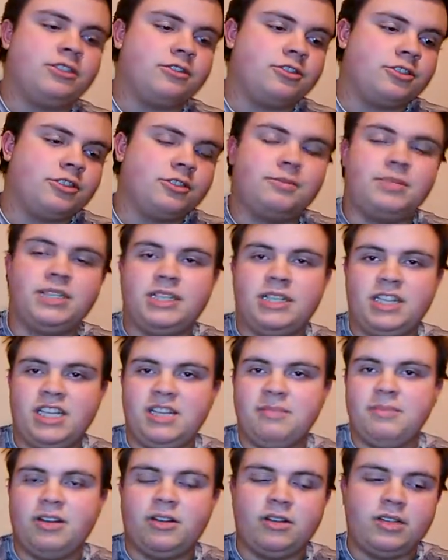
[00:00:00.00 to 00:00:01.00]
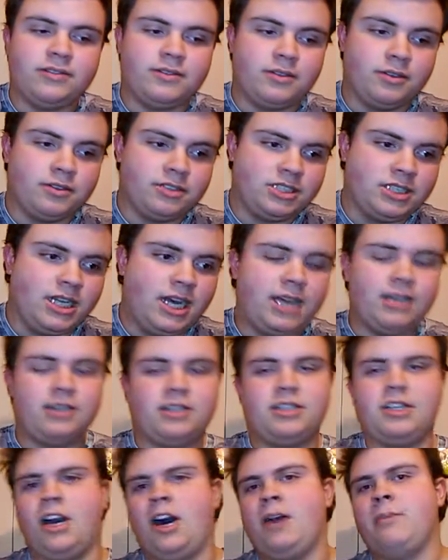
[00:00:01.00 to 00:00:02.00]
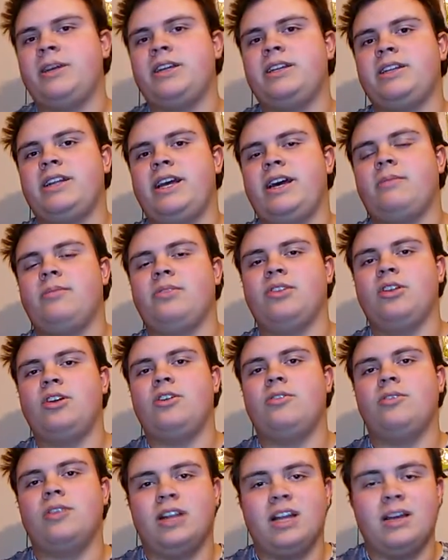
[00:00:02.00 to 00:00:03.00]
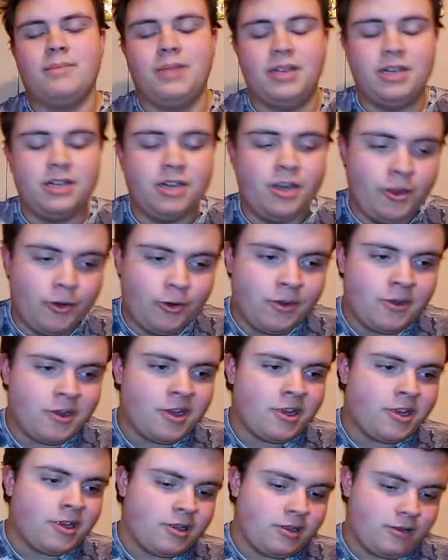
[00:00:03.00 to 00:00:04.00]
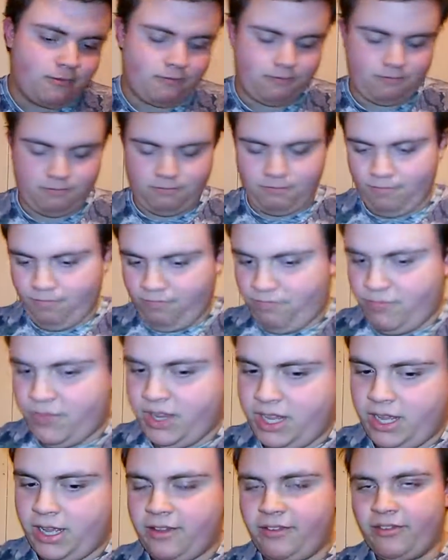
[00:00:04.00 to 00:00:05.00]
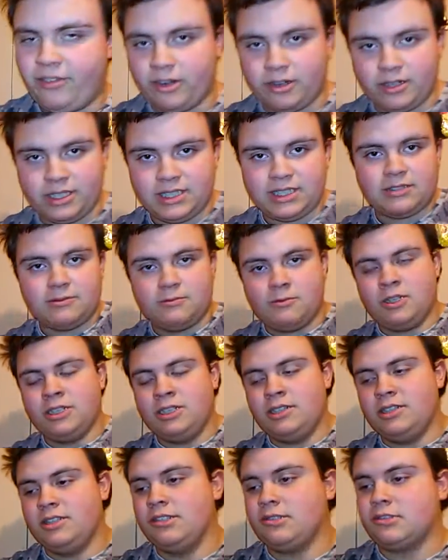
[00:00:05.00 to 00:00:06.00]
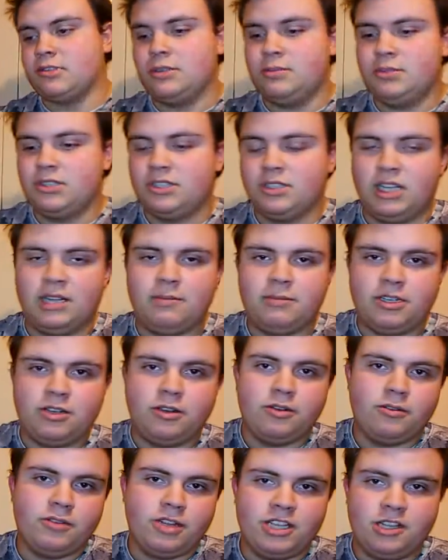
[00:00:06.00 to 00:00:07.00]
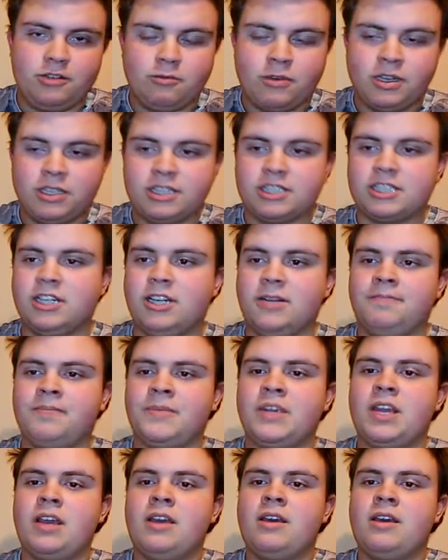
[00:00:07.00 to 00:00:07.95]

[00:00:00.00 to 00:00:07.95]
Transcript: There should be an email. If there's not, comment down below and let me know. If there isn't one in the description, let me know that you want some.